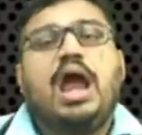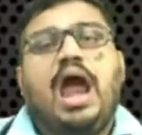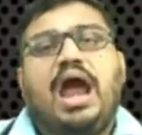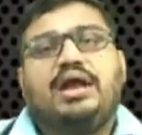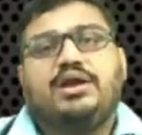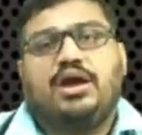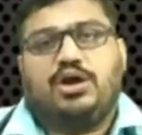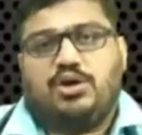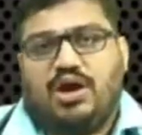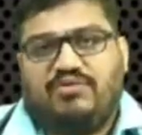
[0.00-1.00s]
and
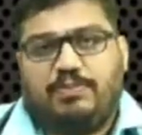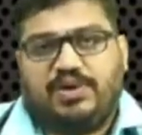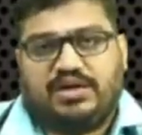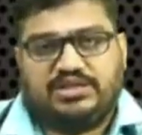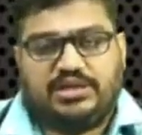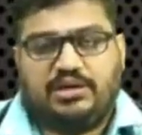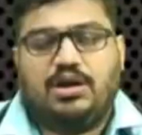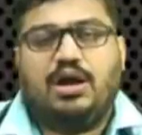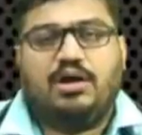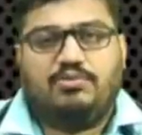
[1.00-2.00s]
you have a percussion,
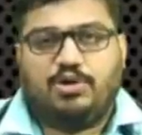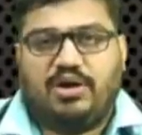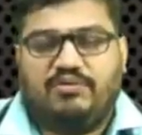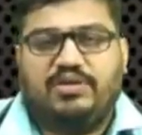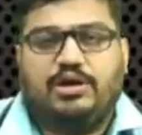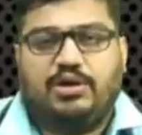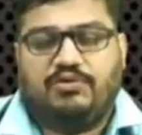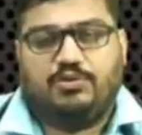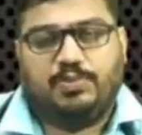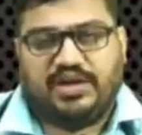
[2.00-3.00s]
you have
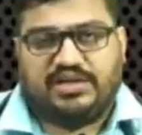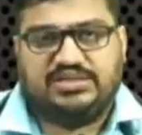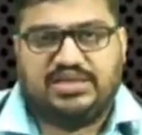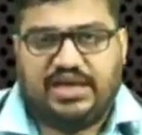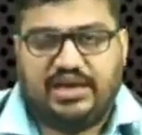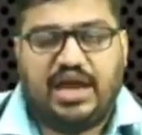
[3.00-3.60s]
to percuss the lung,